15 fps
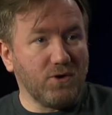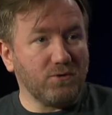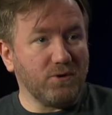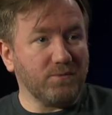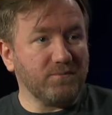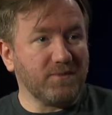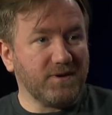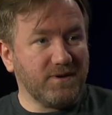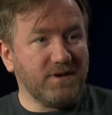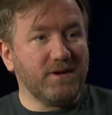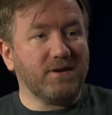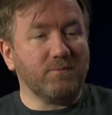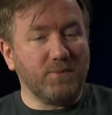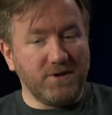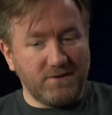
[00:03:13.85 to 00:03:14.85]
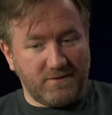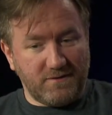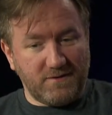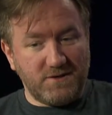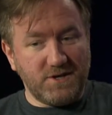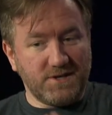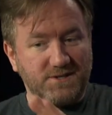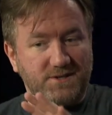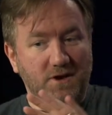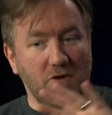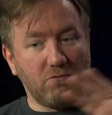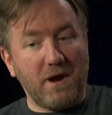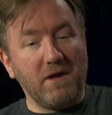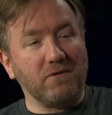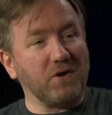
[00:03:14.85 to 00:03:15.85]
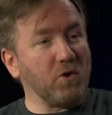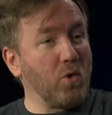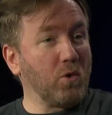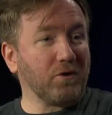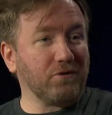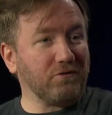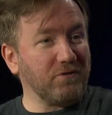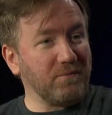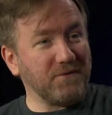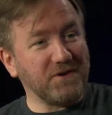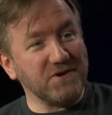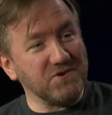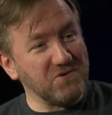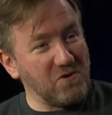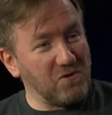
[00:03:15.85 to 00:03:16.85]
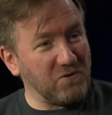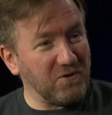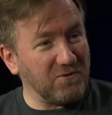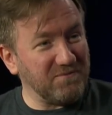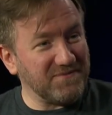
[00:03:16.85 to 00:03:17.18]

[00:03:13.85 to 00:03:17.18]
Just room, the control room. But just around the corner from the control room.